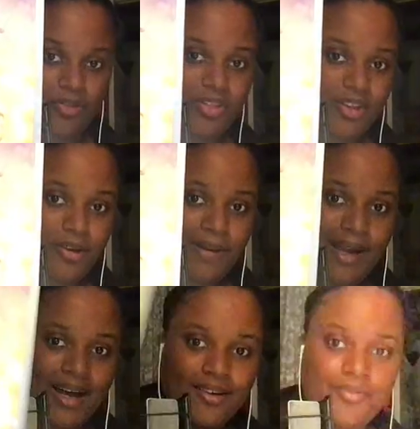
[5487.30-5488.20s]
think you
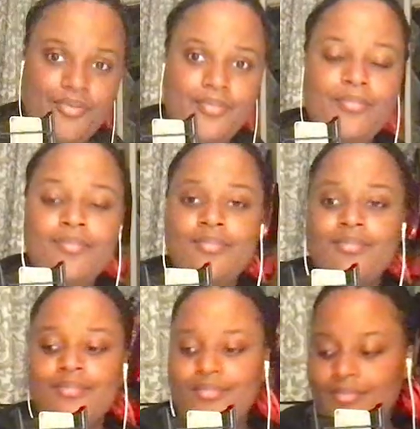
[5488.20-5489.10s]
have,
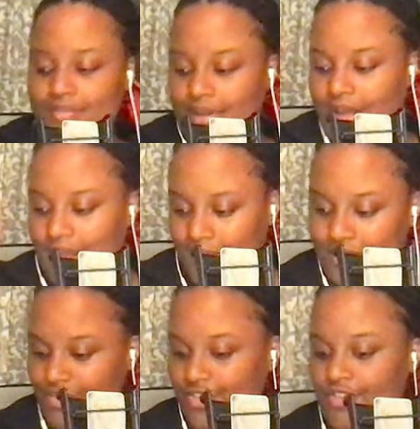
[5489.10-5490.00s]

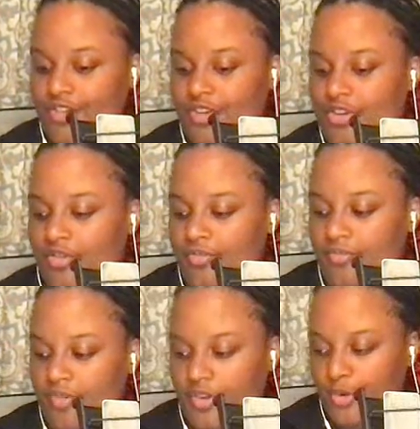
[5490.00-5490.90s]
and
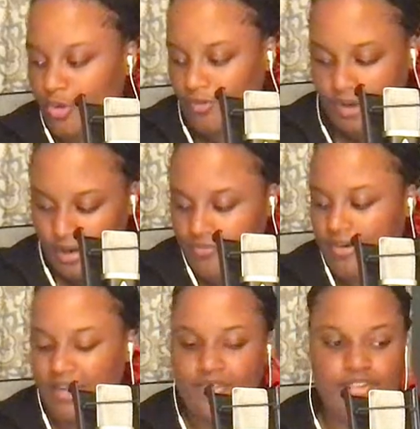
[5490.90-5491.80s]
you've got
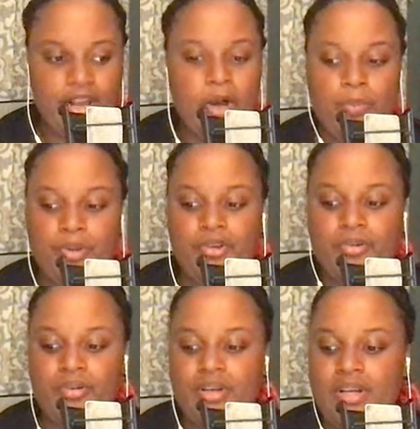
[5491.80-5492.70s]
friends to help you
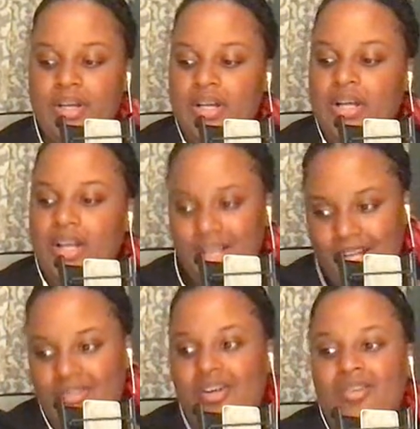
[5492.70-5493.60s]

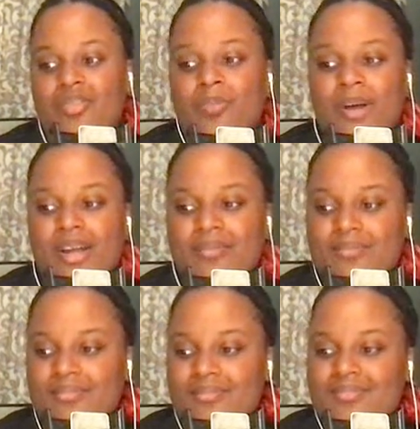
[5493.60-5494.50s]
along the way.
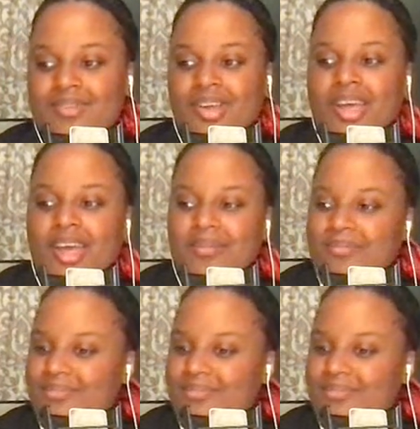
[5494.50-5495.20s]
Okay?